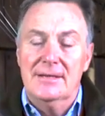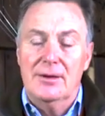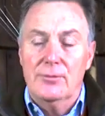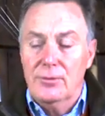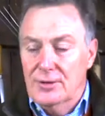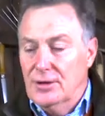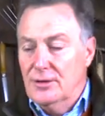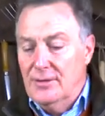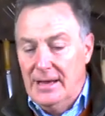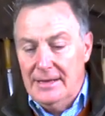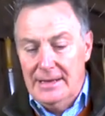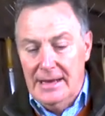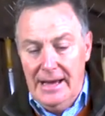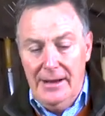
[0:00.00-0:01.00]
So we'll do
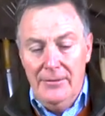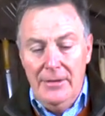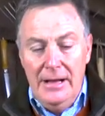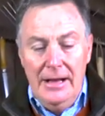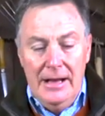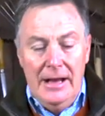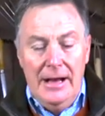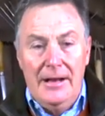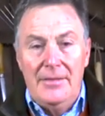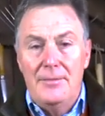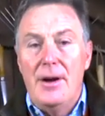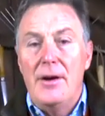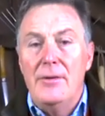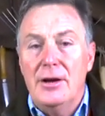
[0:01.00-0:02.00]
that now.
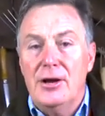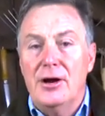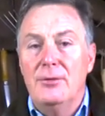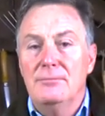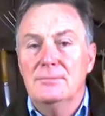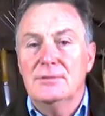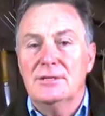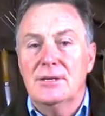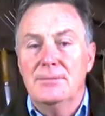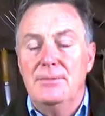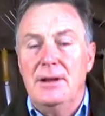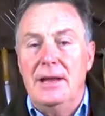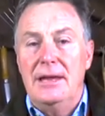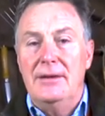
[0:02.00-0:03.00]
The mower comes
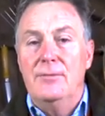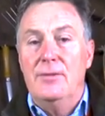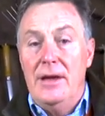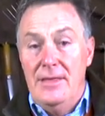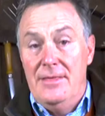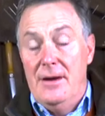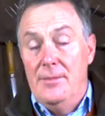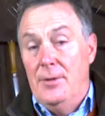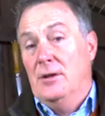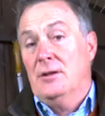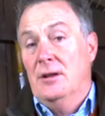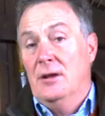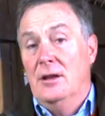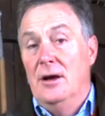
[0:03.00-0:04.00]
complete with a
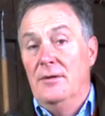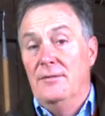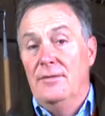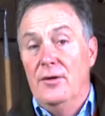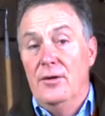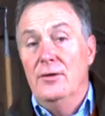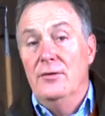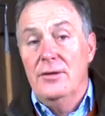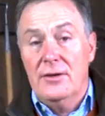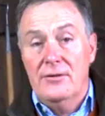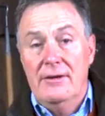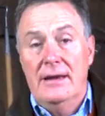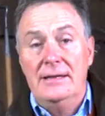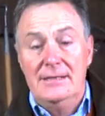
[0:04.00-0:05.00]
bottle of oil, the
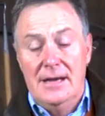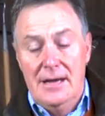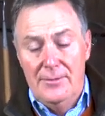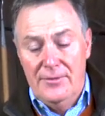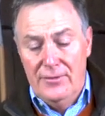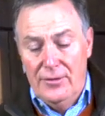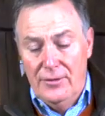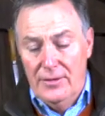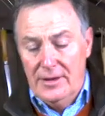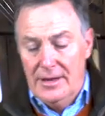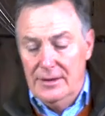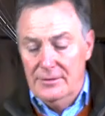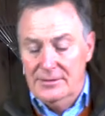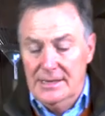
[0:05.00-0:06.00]
correct type of oil that
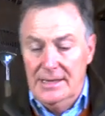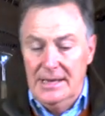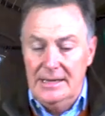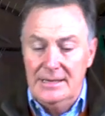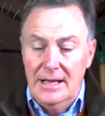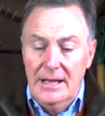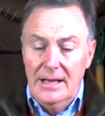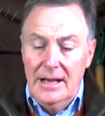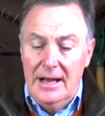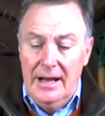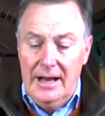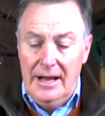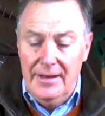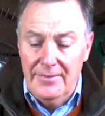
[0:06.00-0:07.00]
goes in it,
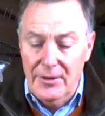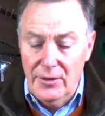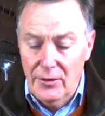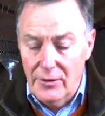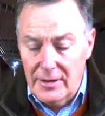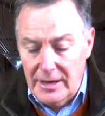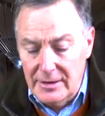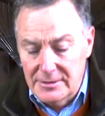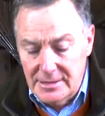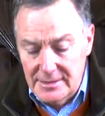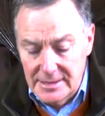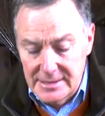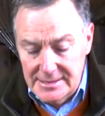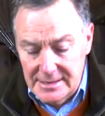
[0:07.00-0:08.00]
and the oil goes
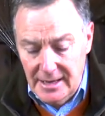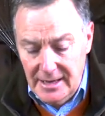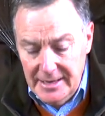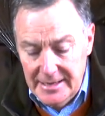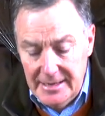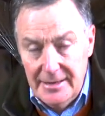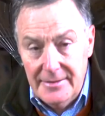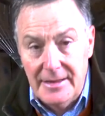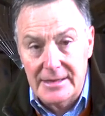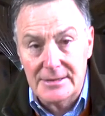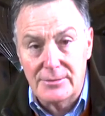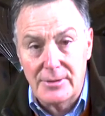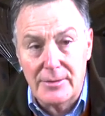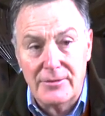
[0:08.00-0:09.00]
at this side here.
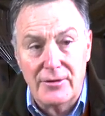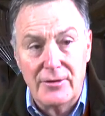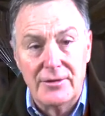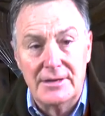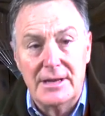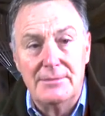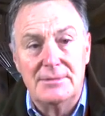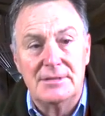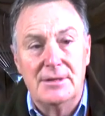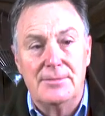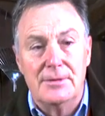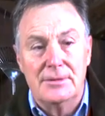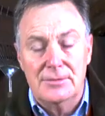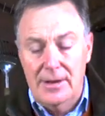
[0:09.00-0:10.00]
That's where we've got the
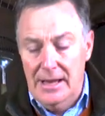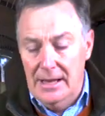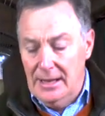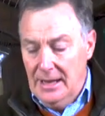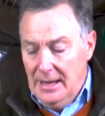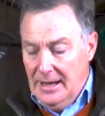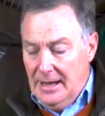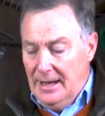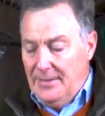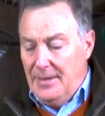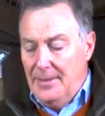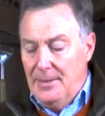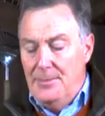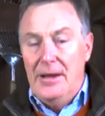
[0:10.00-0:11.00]
dipstick as well, and
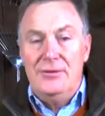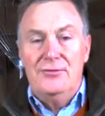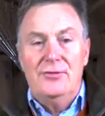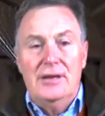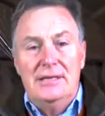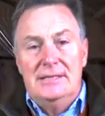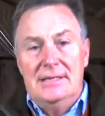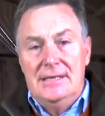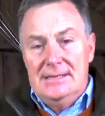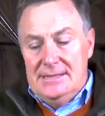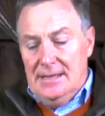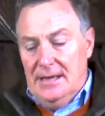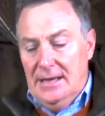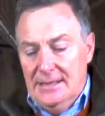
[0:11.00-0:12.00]
then the petrol is this
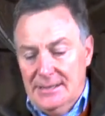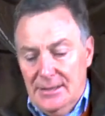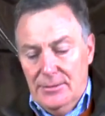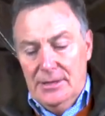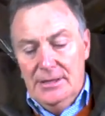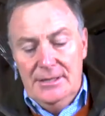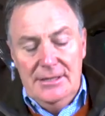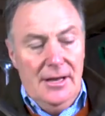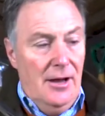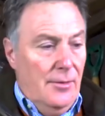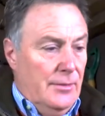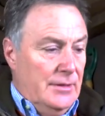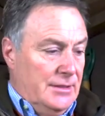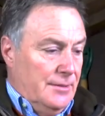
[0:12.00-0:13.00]
side. So we're going to
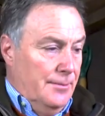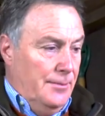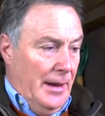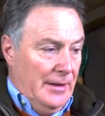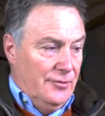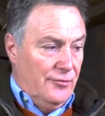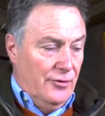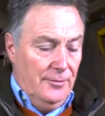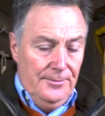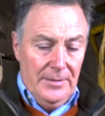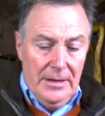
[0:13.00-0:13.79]
start with some petrol.